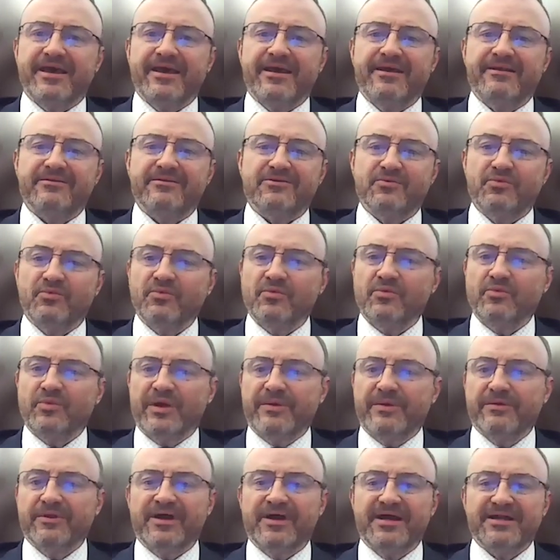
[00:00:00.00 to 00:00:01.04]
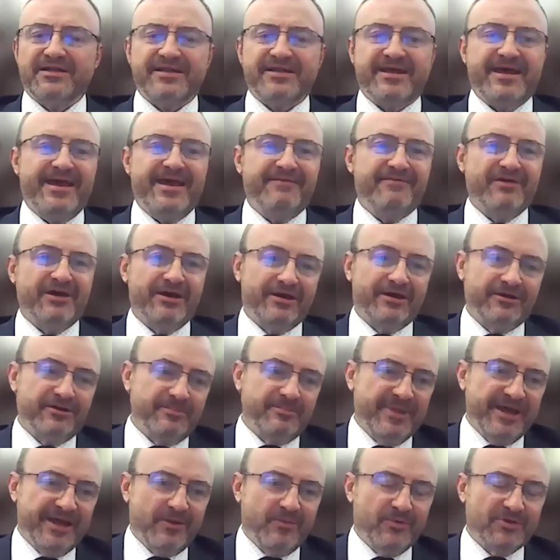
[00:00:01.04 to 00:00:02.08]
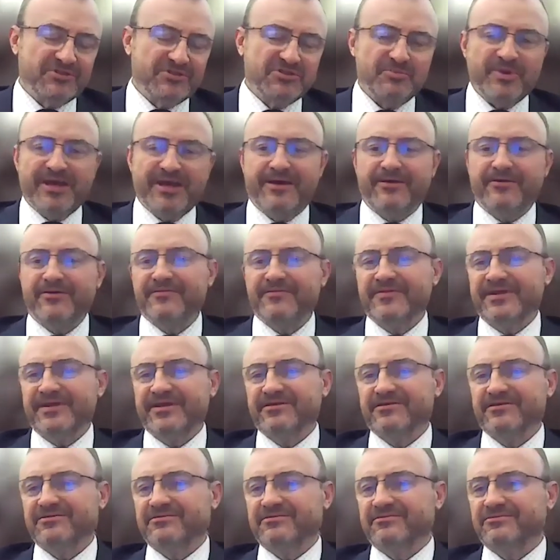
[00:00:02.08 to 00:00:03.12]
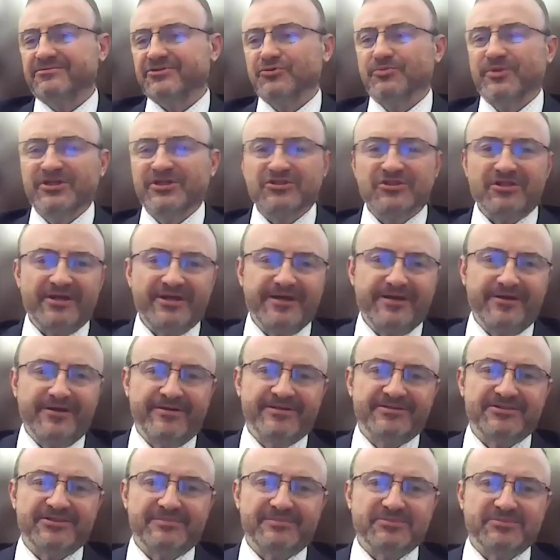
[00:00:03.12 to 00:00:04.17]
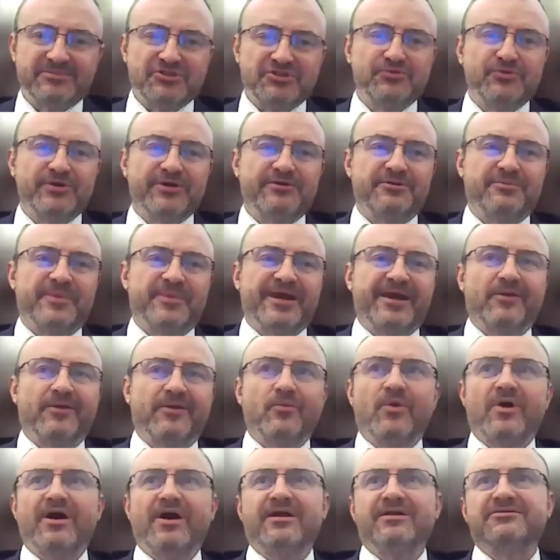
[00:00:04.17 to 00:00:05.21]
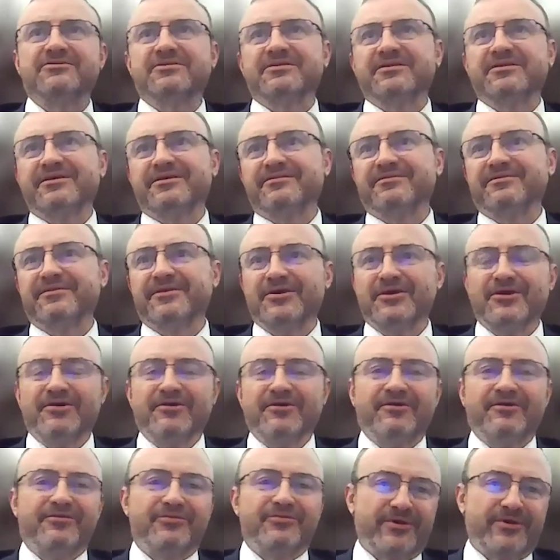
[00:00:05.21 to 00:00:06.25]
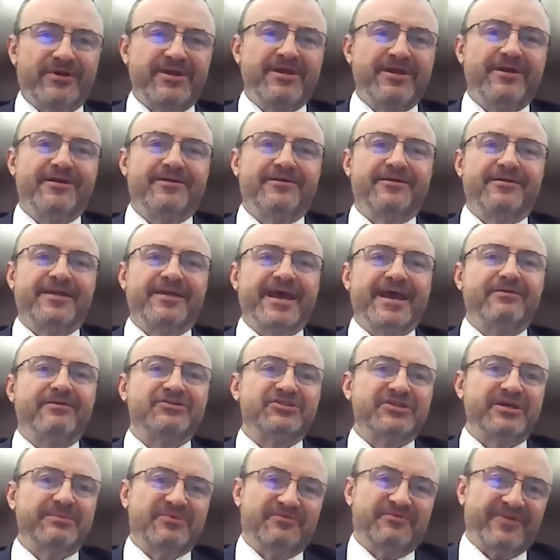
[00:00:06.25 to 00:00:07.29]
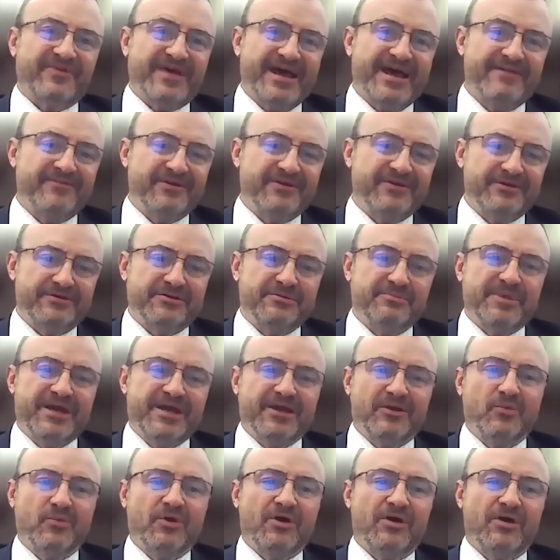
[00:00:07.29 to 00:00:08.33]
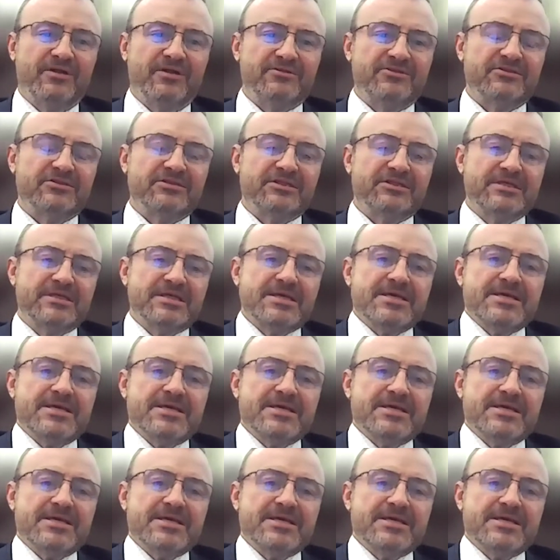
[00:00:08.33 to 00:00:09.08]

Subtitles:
that we would like to have 100 megawatts of power, and then 2 months later, it's up to 200 megawatts, and then 300. Now it's up to 500 megawatts.